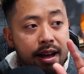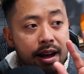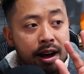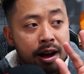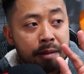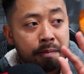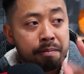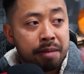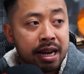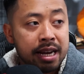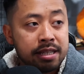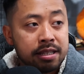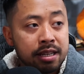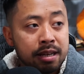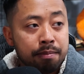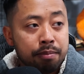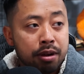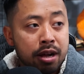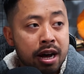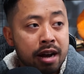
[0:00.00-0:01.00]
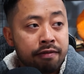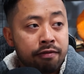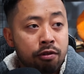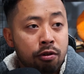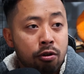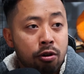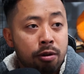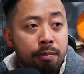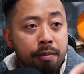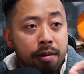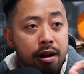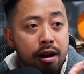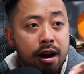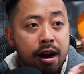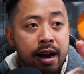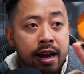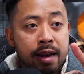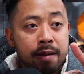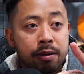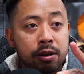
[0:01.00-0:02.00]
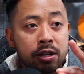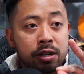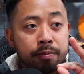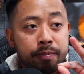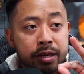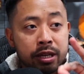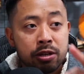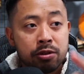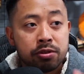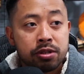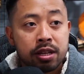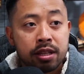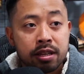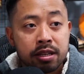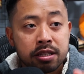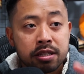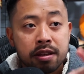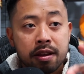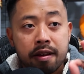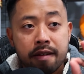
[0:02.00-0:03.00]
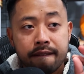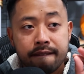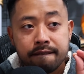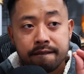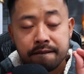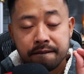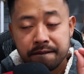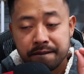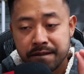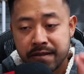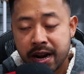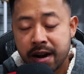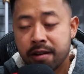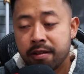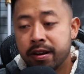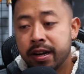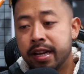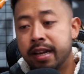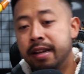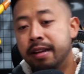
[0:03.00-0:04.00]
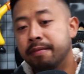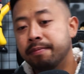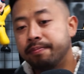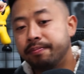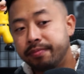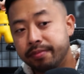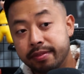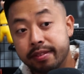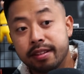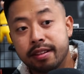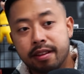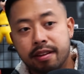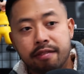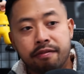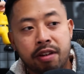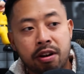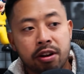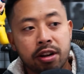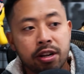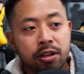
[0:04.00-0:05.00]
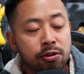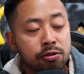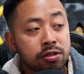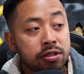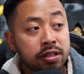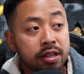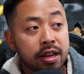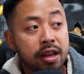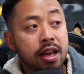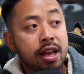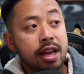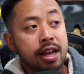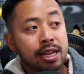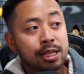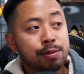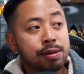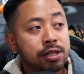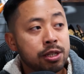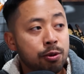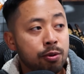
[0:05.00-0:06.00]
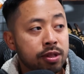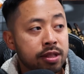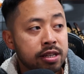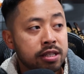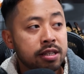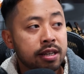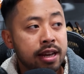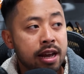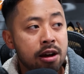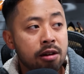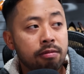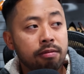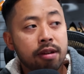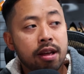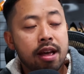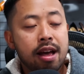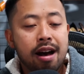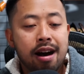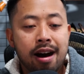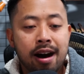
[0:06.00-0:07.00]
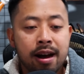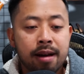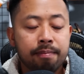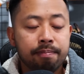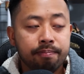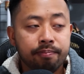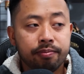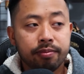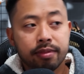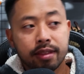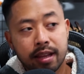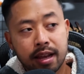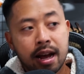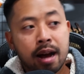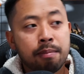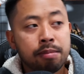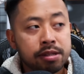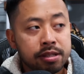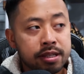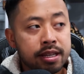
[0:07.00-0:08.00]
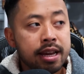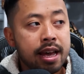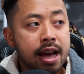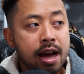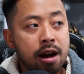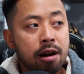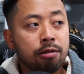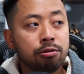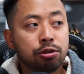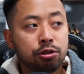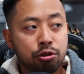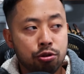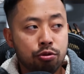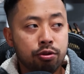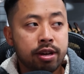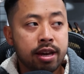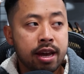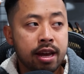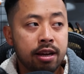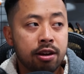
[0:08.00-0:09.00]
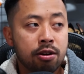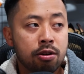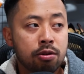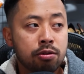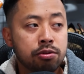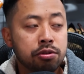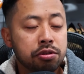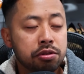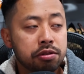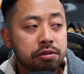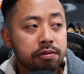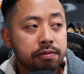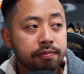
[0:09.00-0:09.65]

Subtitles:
amazing platform. I am going to be using this very, very closely, especially with this account. I'm going to see how 2K goes.